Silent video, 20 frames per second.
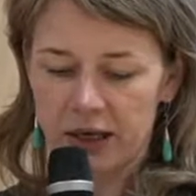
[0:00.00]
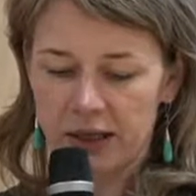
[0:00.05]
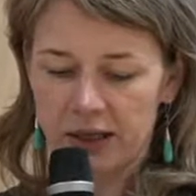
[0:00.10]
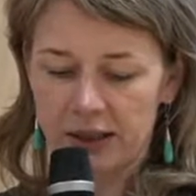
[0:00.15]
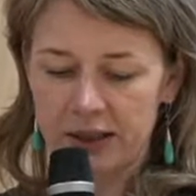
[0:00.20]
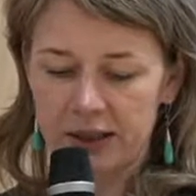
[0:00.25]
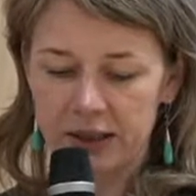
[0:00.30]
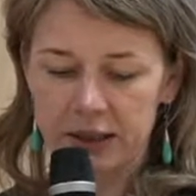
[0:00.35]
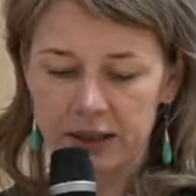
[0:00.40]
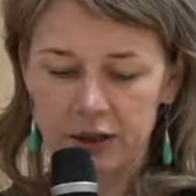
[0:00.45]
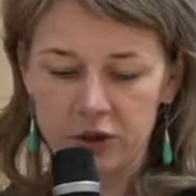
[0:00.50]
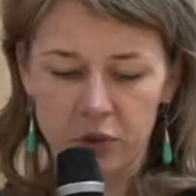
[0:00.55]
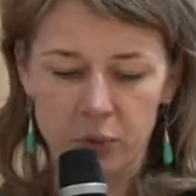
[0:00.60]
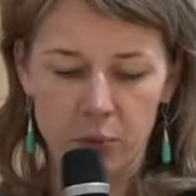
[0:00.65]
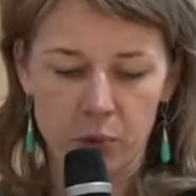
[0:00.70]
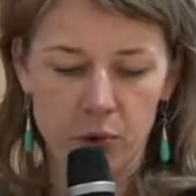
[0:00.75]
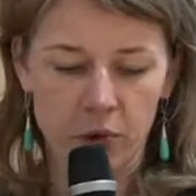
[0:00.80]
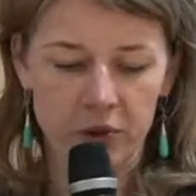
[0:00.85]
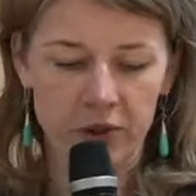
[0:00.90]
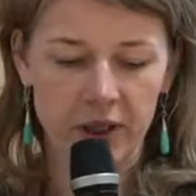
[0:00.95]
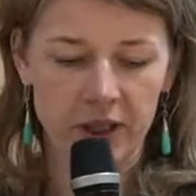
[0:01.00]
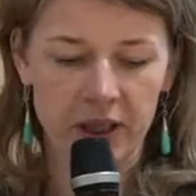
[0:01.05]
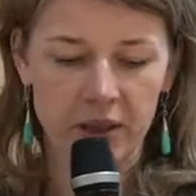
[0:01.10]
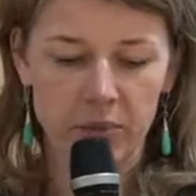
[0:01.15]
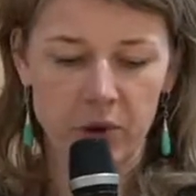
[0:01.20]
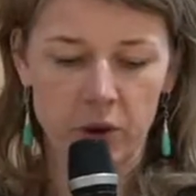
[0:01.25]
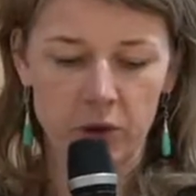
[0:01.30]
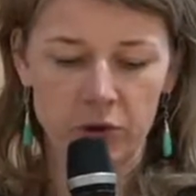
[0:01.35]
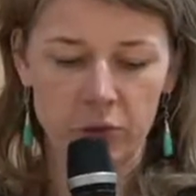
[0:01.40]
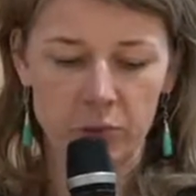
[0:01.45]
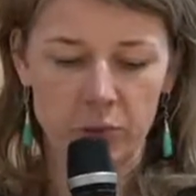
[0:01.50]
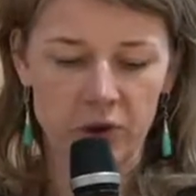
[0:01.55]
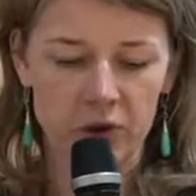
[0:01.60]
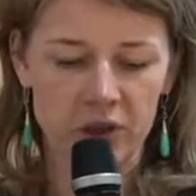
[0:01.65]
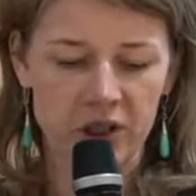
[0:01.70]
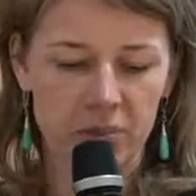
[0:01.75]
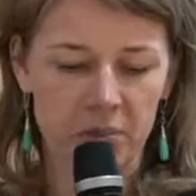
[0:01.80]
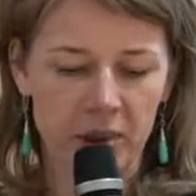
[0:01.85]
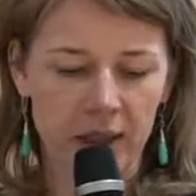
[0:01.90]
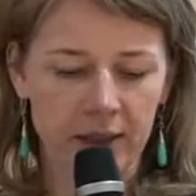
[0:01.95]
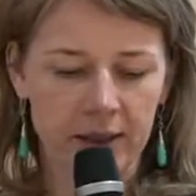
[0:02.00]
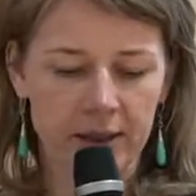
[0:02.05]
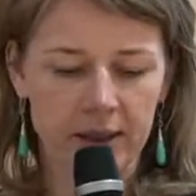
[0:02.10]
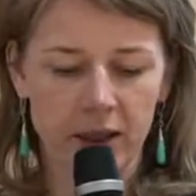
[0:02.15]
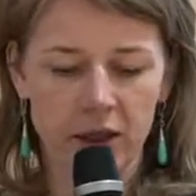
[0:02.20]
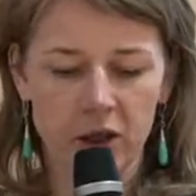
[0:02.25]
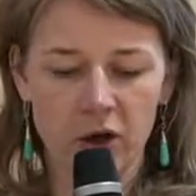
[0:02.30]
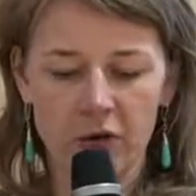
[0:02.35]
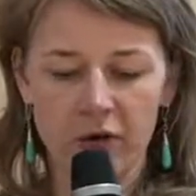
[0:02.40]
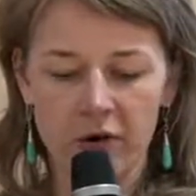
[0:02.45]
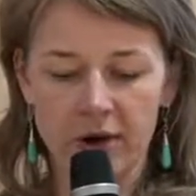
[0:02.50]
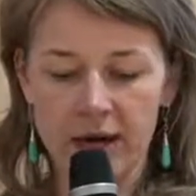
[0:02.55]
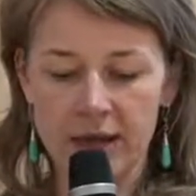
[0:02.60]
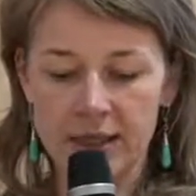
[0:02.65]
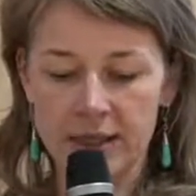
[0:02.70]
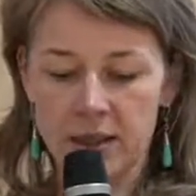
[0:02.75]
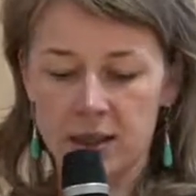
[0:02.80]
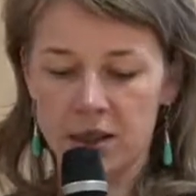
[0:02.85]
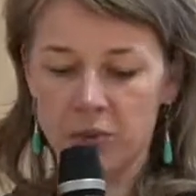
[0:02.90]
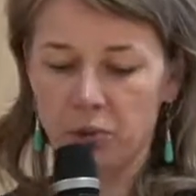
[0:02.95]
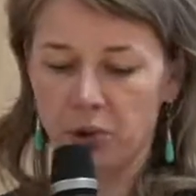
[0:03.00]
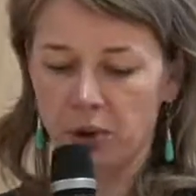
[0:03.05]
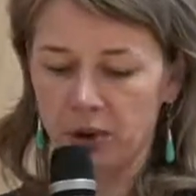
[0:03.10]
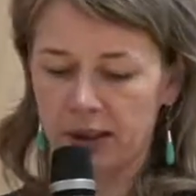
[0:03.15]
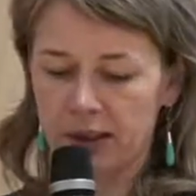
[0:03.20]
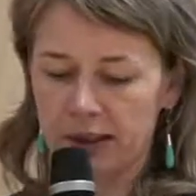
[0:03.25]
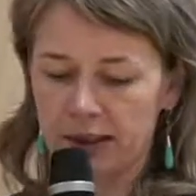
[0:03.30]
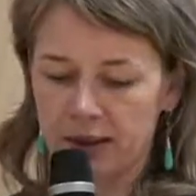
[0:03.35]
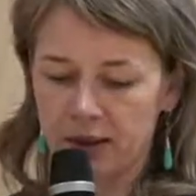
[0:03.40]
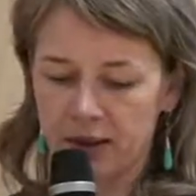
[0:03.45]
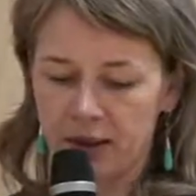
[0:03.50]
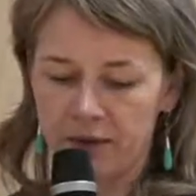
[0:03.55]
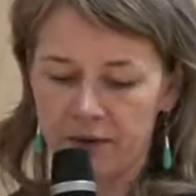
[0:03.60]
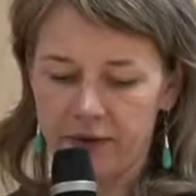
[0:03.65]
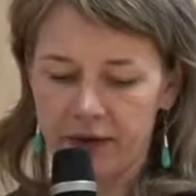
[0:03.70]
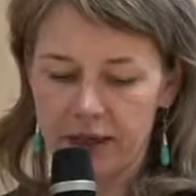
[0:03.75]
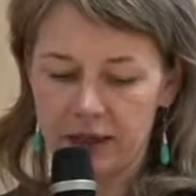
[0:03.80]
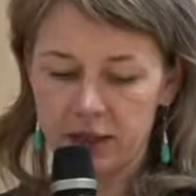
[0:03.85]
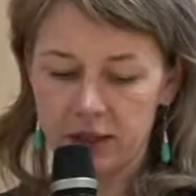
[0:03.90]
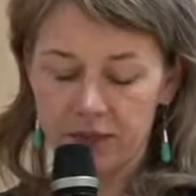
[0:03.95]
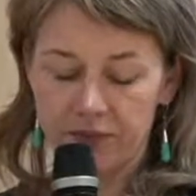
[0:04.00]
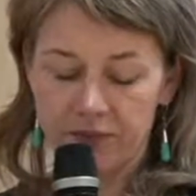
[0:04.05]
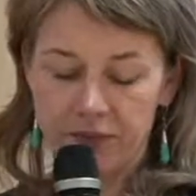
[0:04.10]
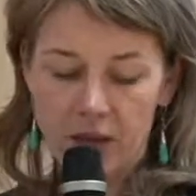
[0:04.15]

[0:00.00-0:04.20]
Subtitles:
analytical reporting about municipality governance and political events.